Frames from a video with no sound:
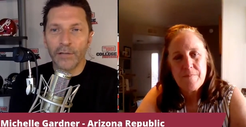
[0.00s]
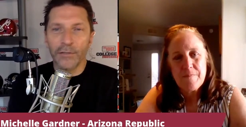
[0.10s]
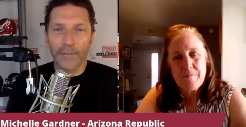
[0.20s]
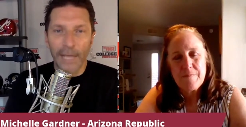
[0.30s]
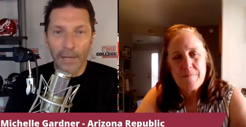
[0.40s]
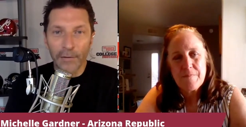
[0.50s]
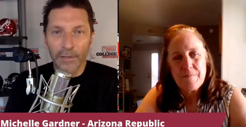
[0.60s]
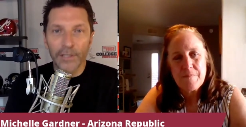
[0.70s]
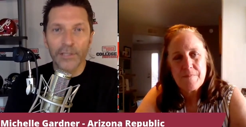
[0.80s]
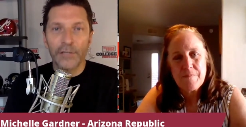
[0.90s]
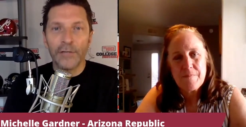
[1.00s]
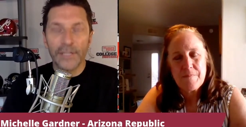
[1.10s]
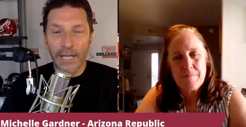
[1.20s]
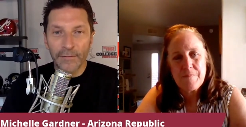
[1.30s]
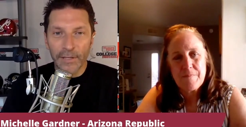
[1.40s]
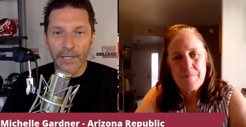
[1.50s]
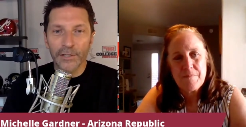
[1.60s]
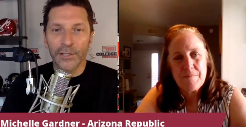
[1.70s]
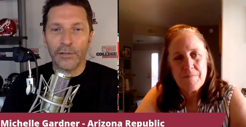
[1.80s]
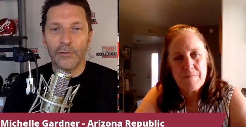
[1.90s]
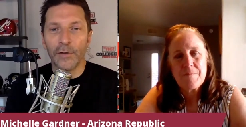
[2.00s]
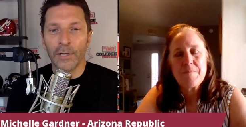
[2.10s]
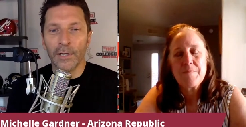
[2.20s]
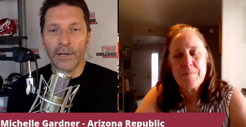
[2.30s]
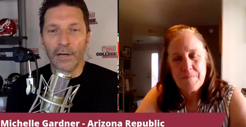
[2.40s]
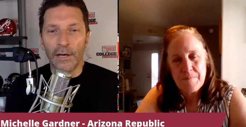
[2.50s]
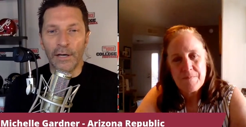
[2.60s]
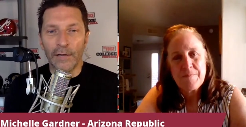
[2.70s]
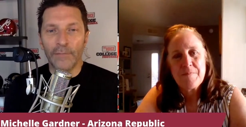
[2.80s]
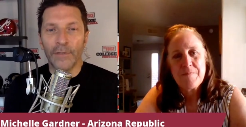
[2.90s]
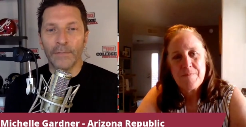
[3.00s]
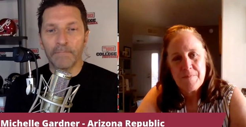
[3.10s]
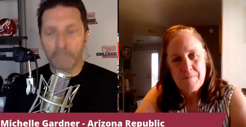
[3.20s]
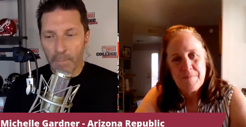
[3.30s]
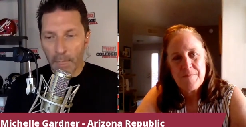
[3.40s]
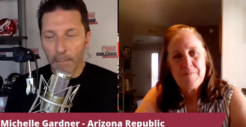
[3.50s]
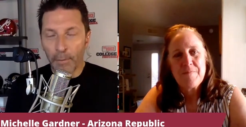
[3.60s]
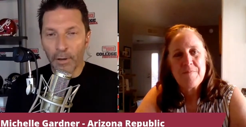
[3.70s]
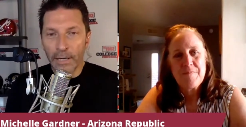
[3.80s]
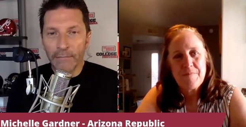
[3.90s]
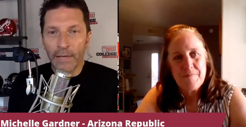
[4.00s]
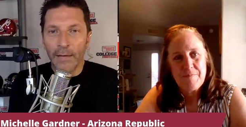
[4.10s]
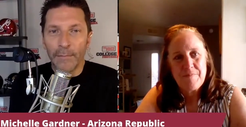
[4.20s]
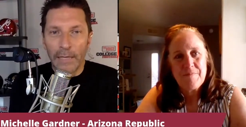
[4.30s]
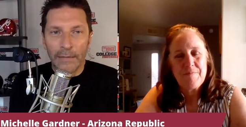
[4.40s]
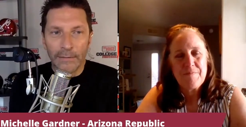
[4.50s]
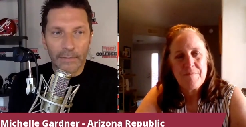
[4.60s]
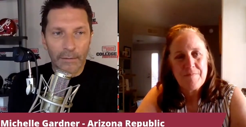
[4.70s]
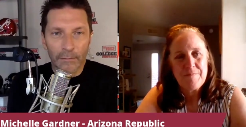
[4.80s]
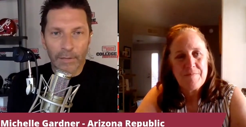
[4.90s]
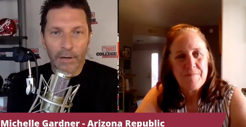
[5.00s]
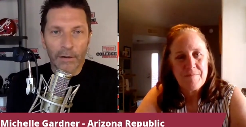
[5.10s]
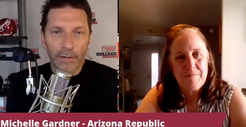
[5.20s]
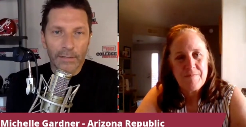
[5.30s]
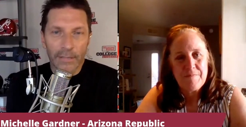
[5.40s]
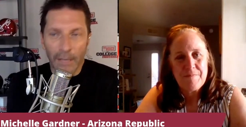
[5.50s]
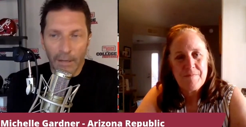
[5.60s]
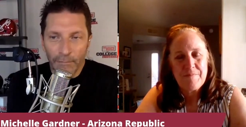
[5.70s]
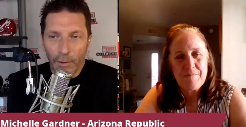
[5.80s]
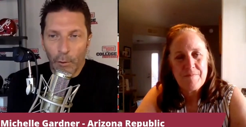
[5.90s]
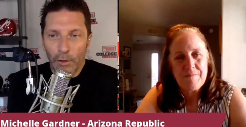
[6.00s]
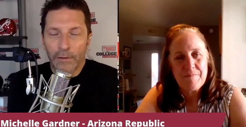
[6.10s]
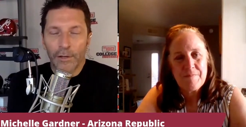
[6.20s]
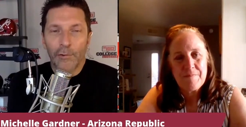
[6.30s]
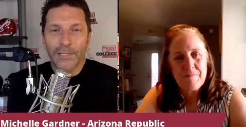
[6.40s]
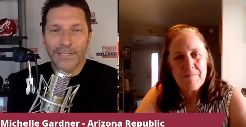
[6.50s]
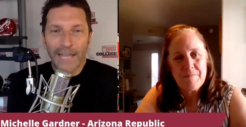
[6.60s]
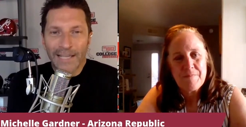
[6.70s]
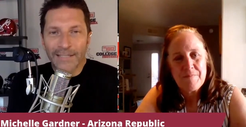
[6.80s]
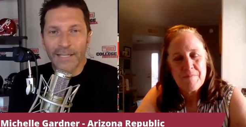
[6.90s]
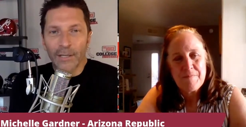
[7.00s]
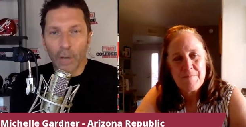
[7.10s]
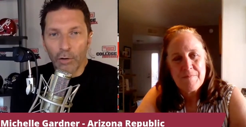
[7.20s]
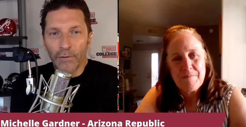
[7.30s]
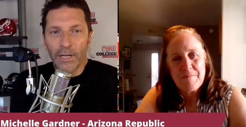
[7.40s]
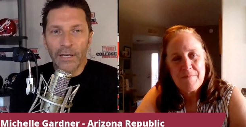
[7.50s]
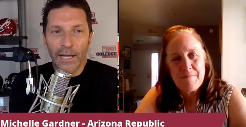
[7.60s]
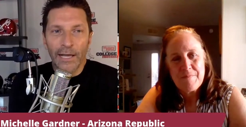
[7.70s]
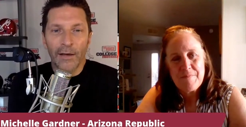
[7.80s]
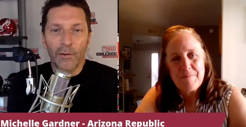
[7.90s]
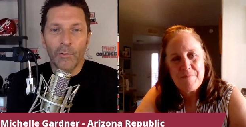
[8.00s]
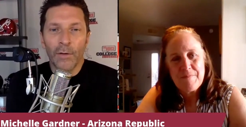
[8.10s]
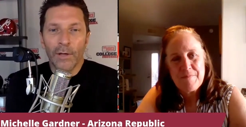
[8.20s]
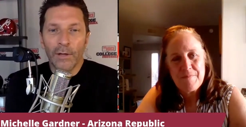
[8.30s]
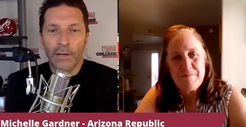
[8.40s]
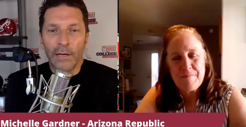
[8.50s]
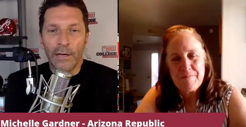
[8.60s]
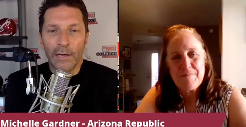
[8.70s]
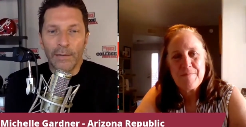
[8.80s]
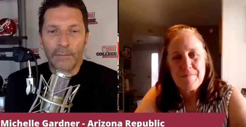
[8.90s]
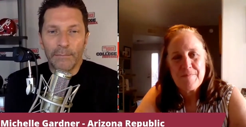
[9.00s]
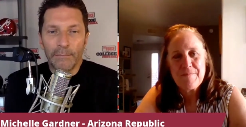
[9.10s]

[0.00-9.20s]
Speaker 1: also the health issue, the safety issue of putting them, regardless of your, your stance on COVID and how uh,